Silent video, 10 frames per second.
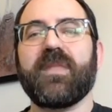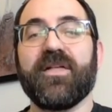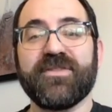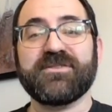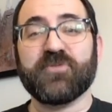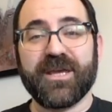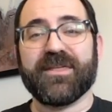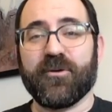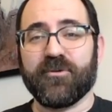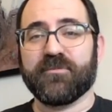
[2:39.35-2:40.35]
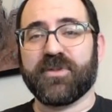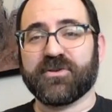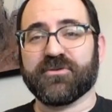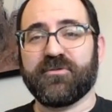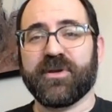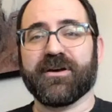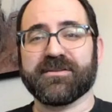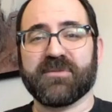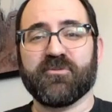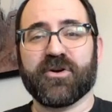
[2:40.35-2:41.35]
This week that wouldn't be true
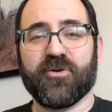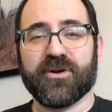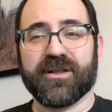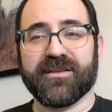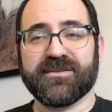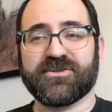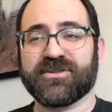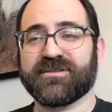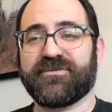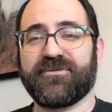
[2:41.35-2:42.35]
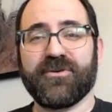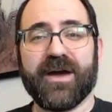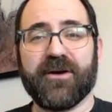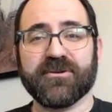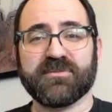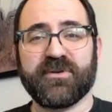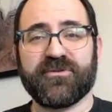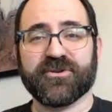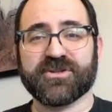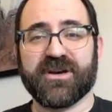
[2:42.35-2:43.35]
because I'm recording this just a few hours
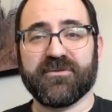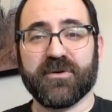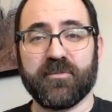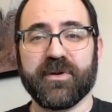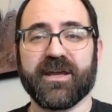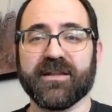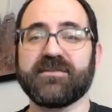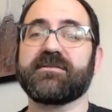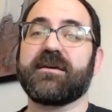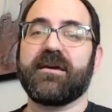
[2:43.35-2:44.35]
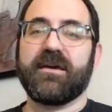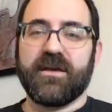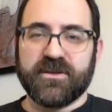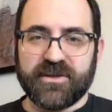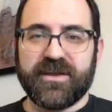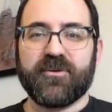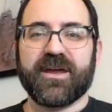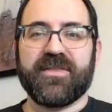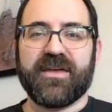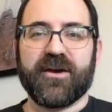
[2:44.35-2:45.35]
before Shavuot begins. So they would
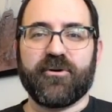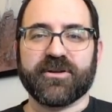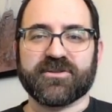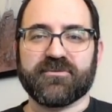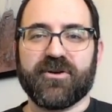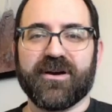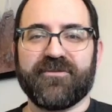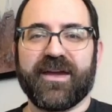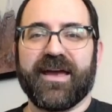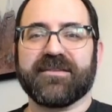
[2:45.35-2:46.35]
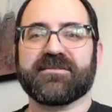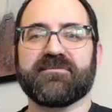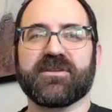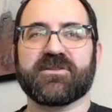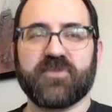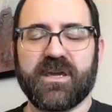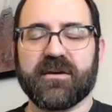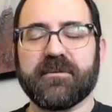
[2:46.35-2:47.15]
get that question wrong if I asked them this week.